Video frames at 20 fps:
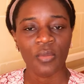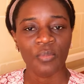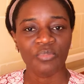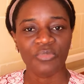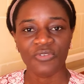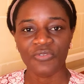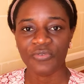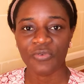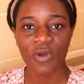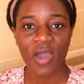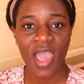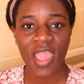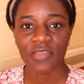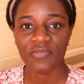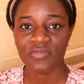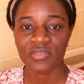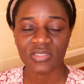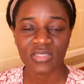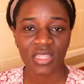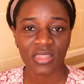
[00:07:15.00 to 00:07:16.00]
before I
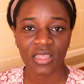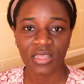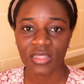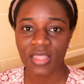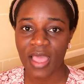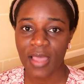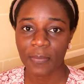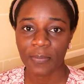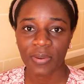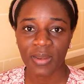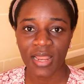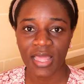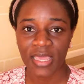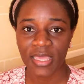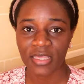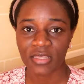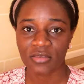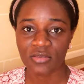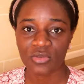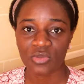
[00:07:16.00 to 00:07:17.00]
even started
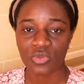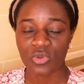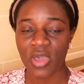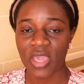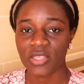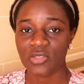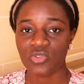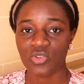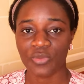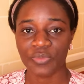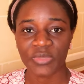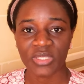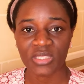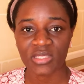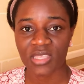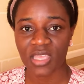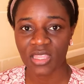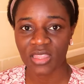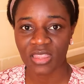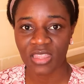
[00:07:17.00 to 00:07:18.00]
applying, so I
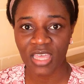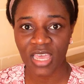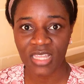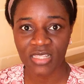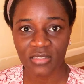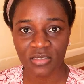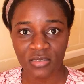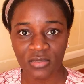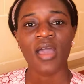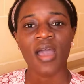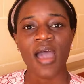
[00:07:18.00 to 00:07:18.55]
submitted that.